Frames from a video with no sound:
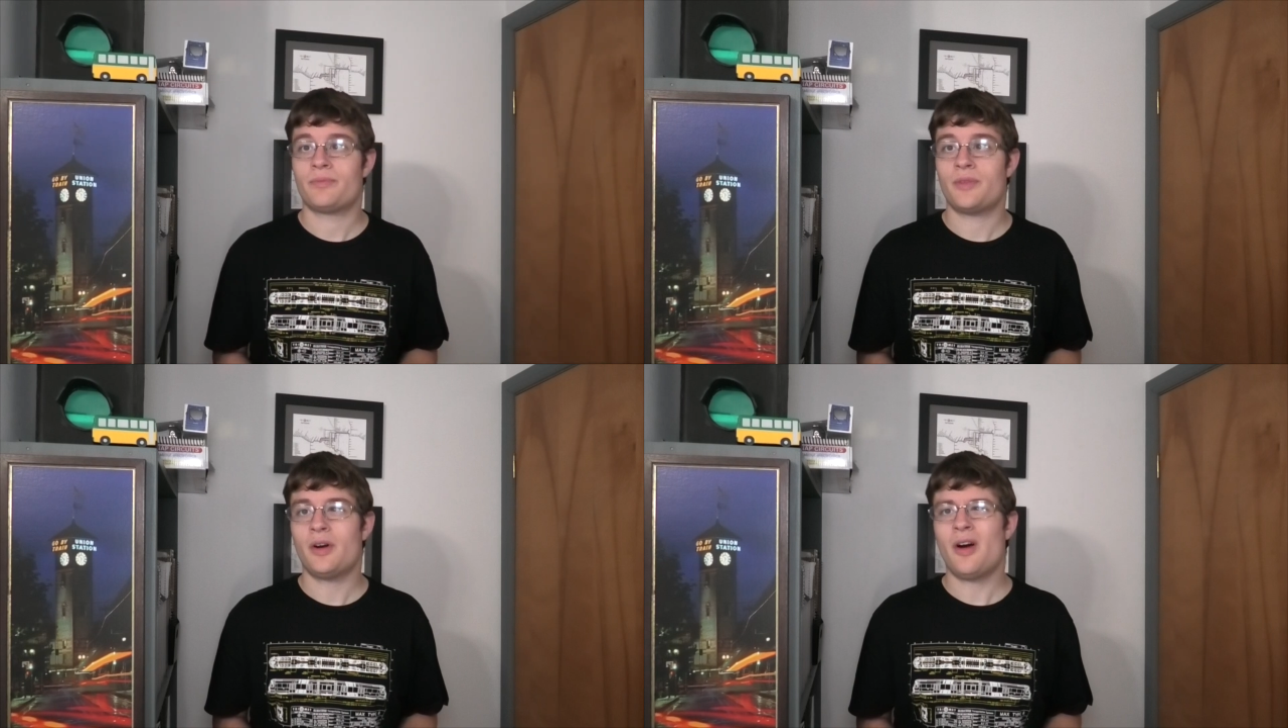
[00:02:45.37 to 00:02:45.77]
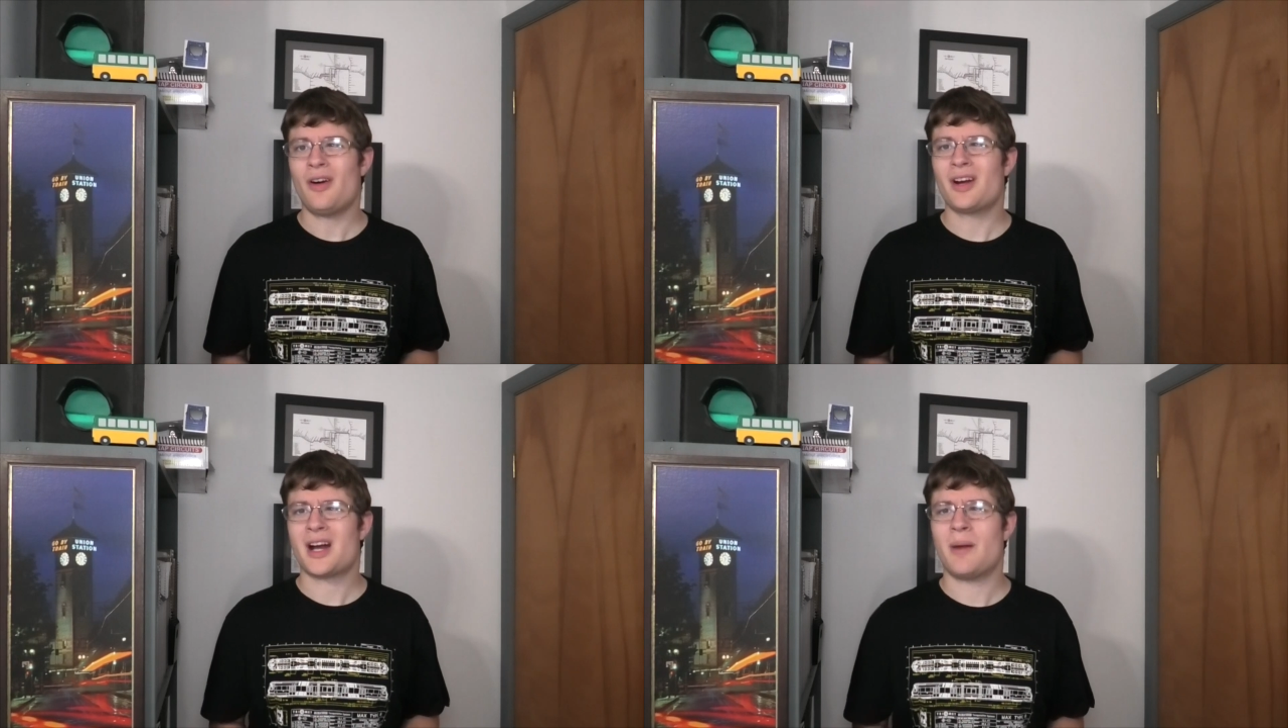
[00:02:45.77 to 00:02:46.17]
There
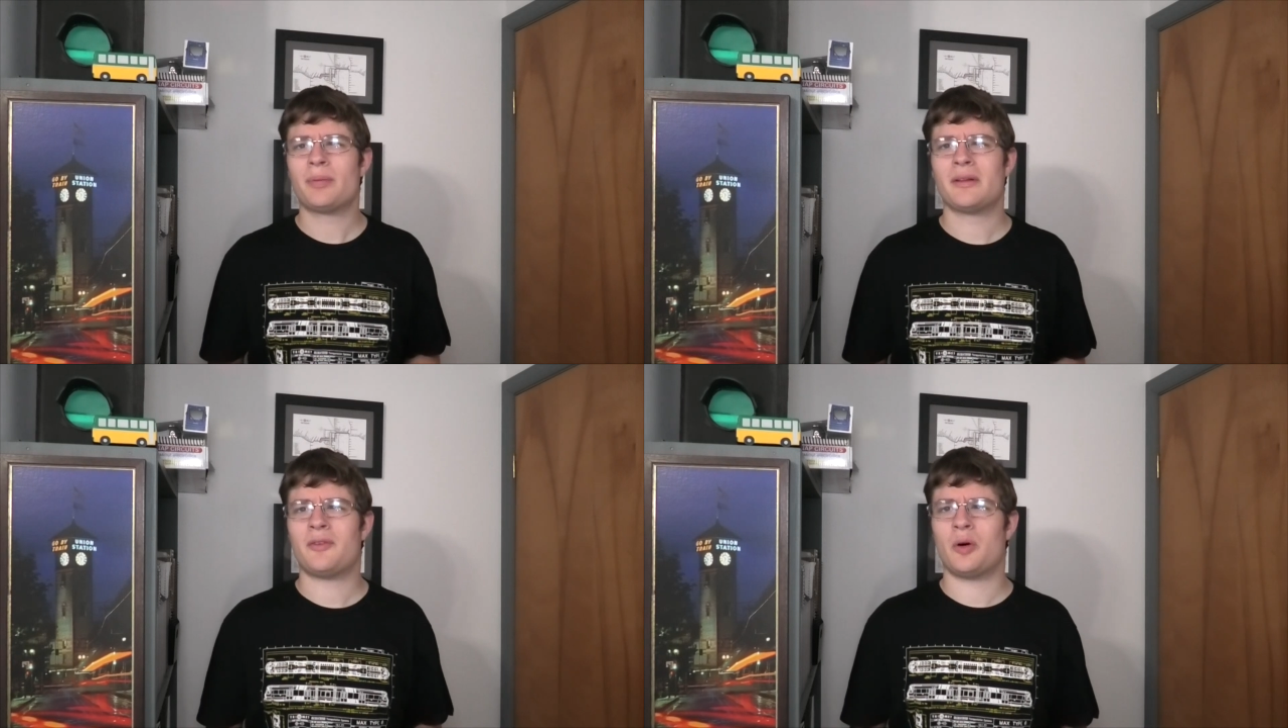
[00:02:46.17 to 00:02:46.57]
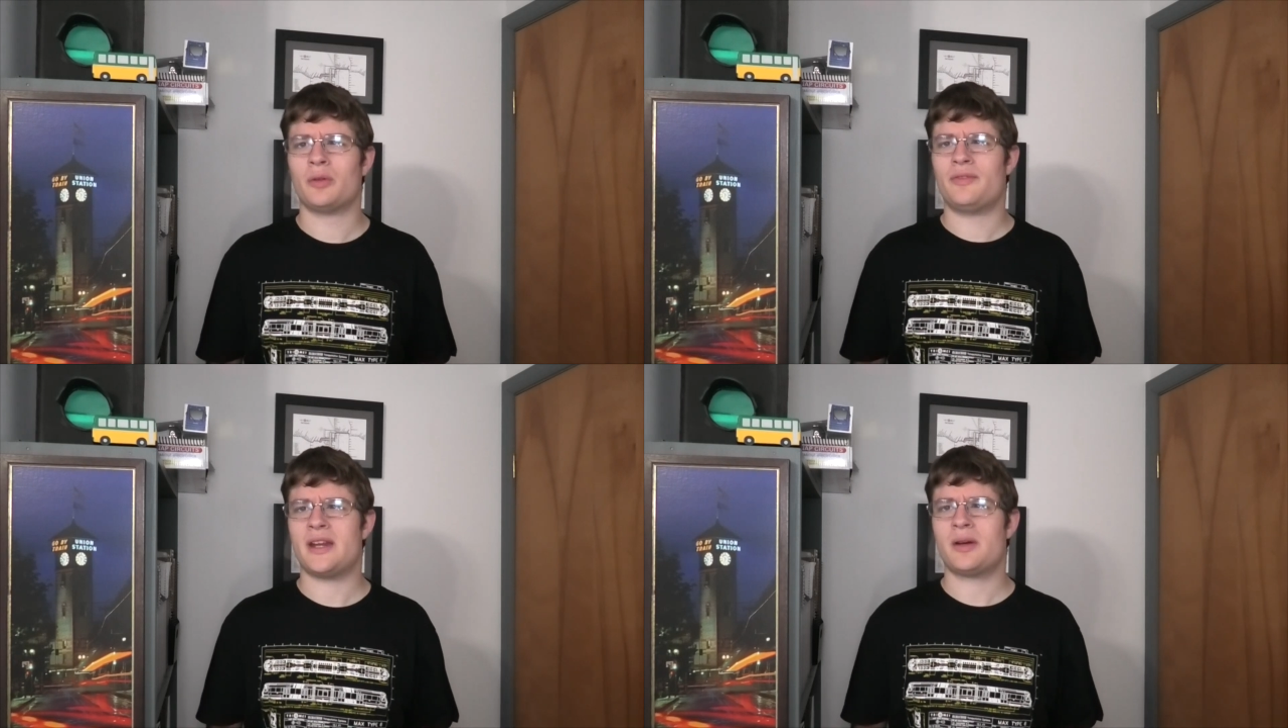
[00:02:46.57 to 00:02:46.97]
are a couple of
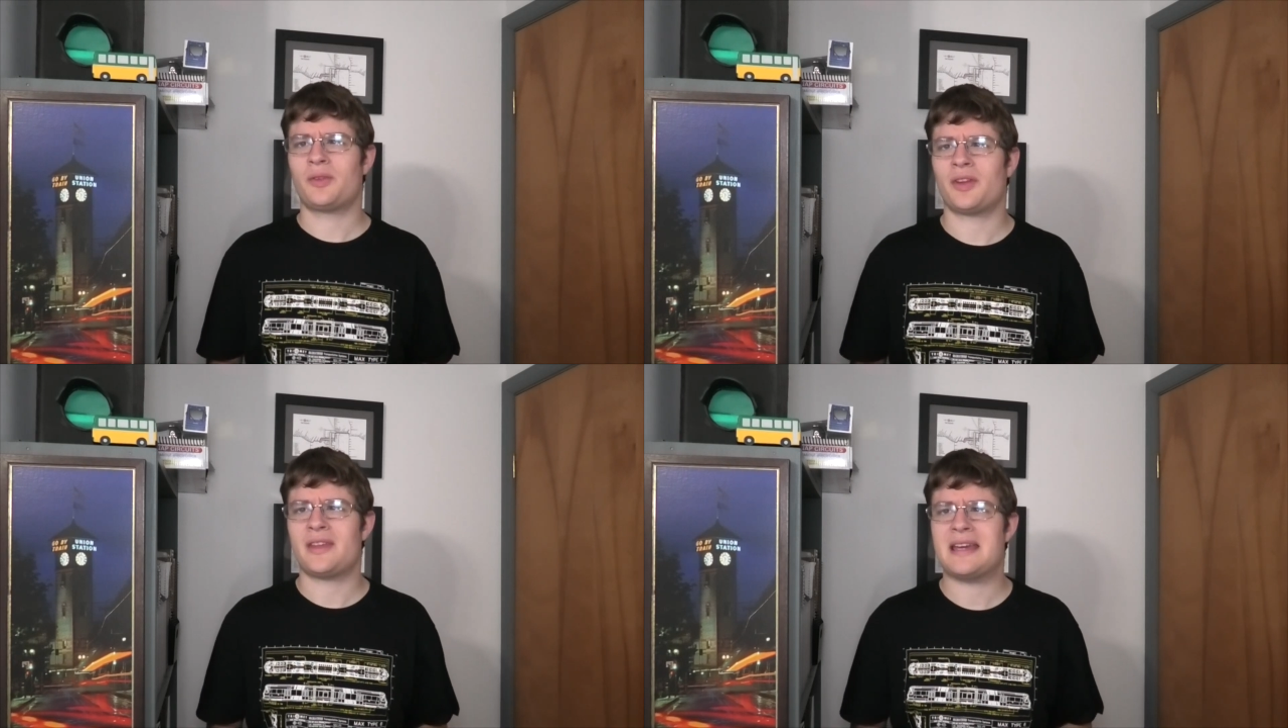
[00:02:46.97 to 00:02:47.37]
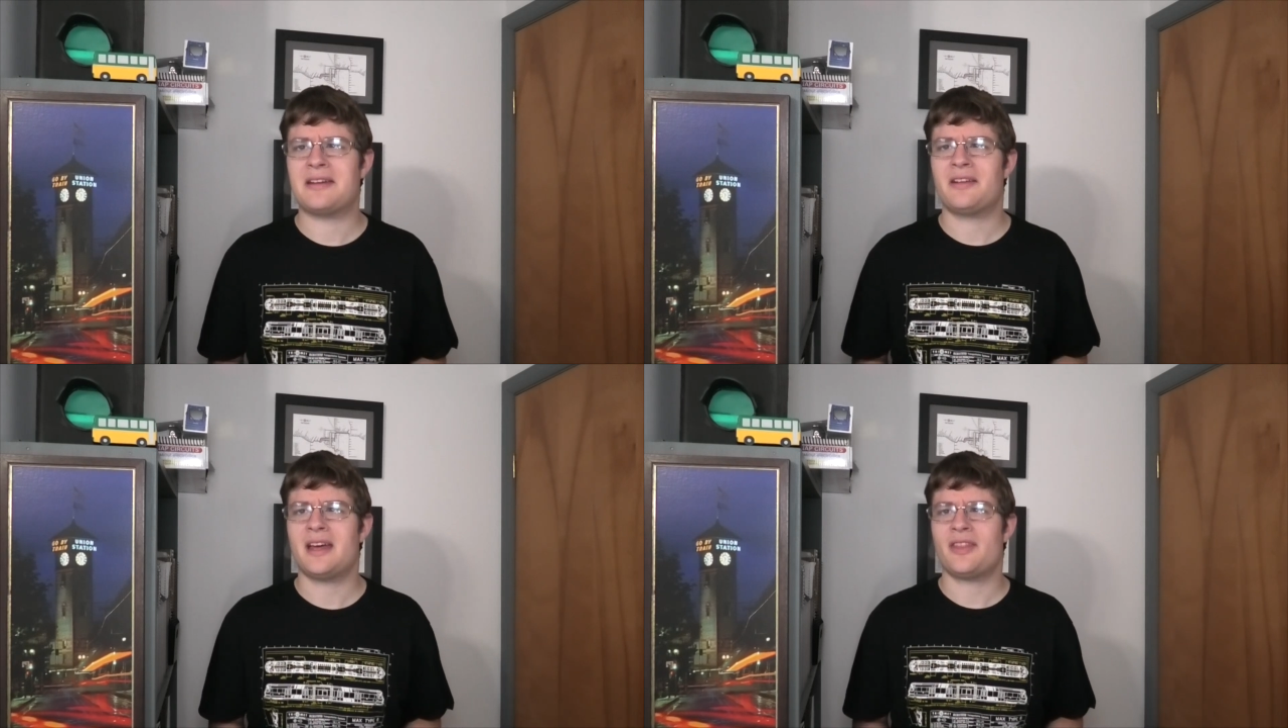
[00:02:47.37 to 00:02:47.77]
old videos on the
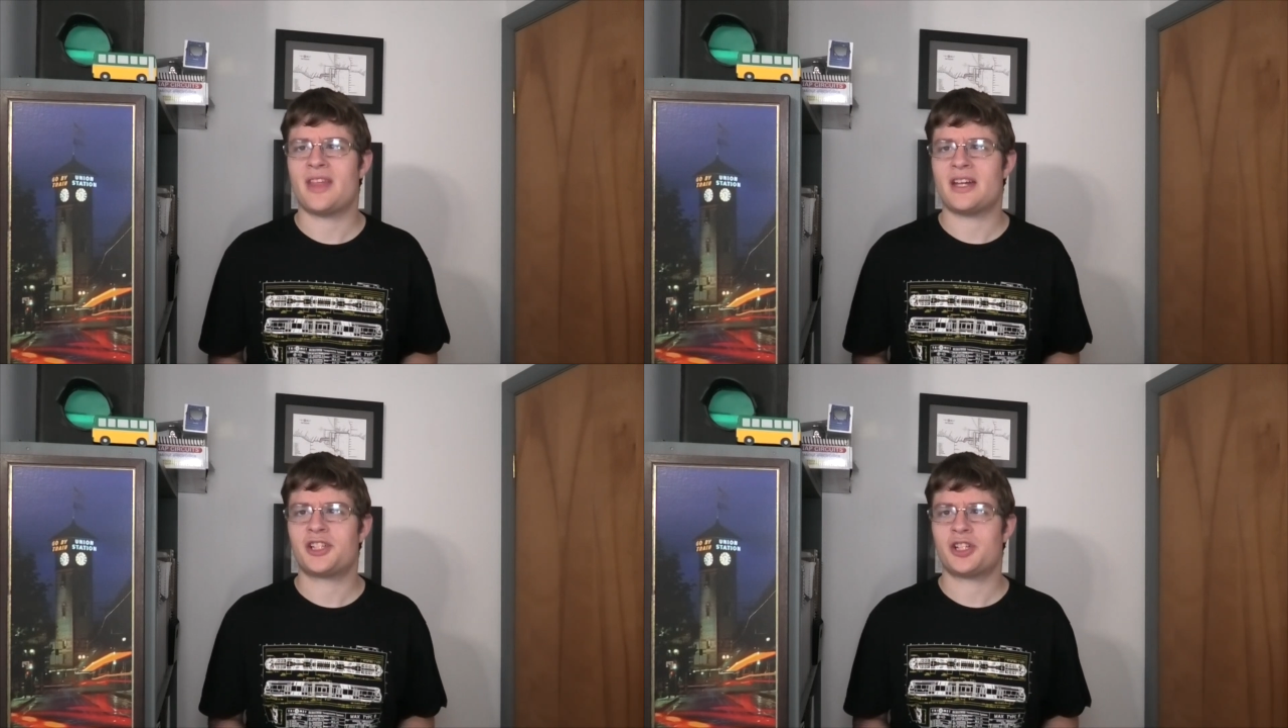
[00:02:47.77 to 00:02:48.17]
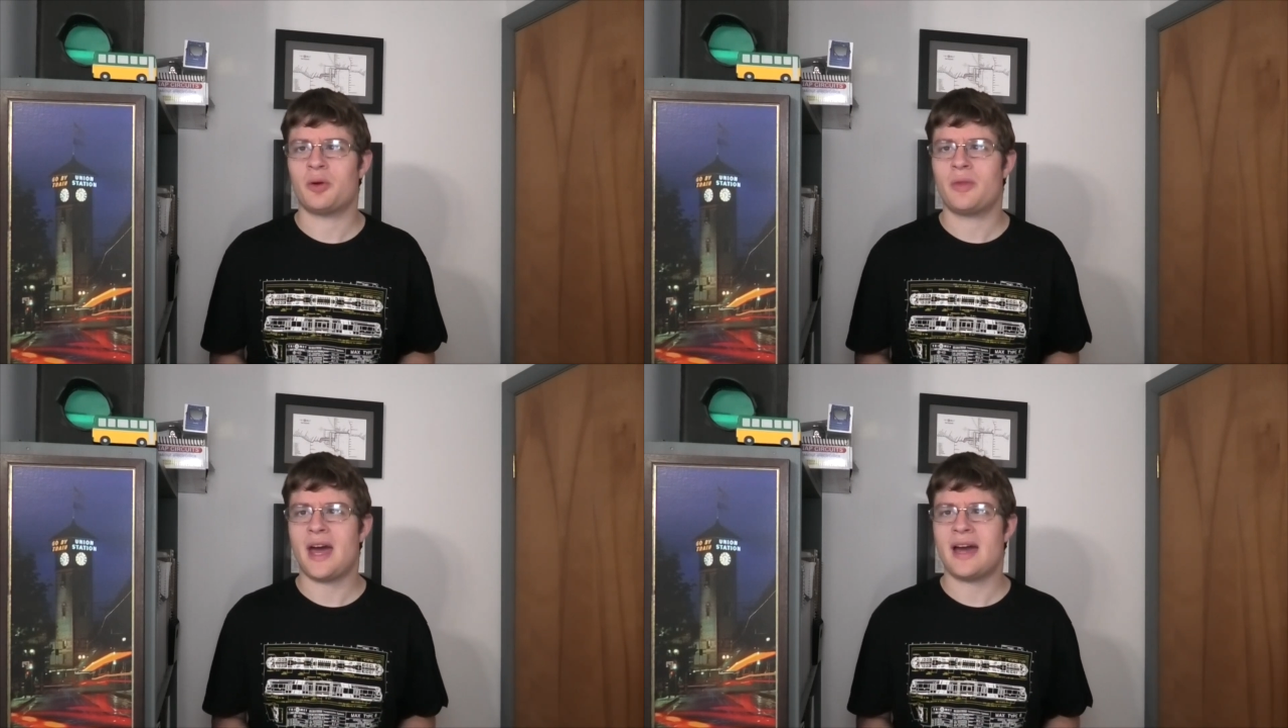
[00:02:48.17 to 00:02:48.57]
internet that
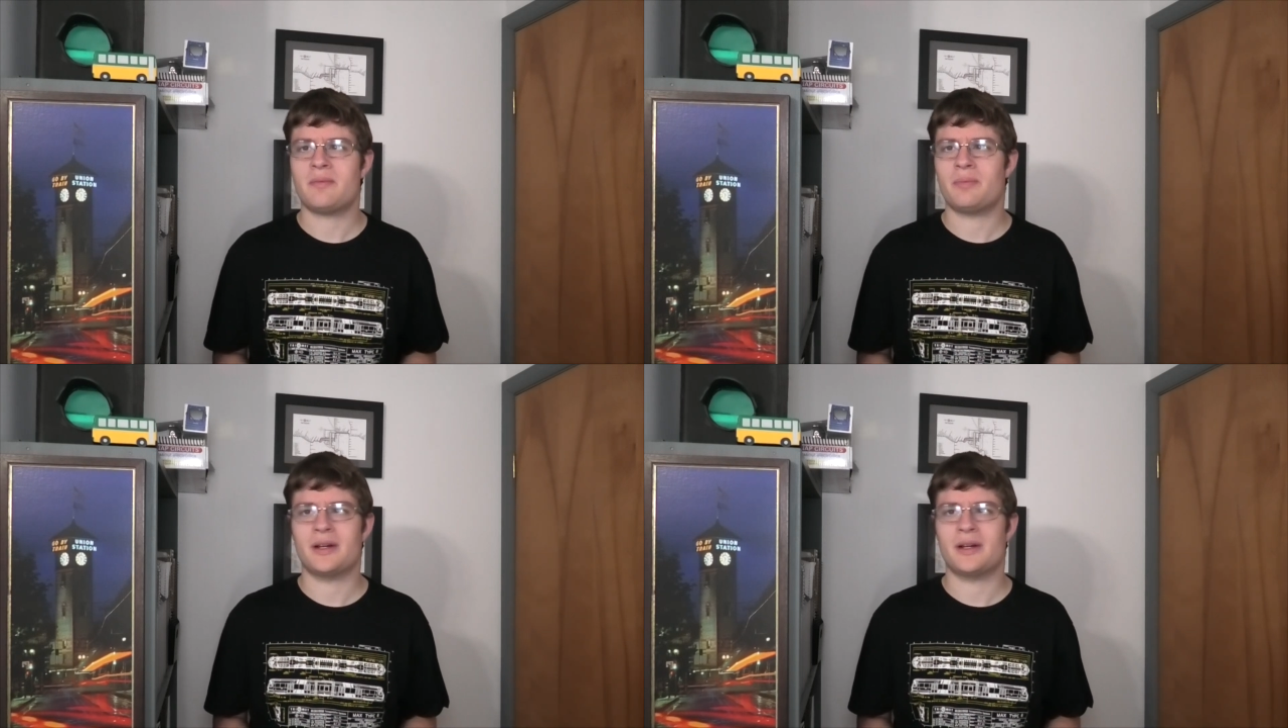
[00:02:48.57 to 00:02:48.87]
show that,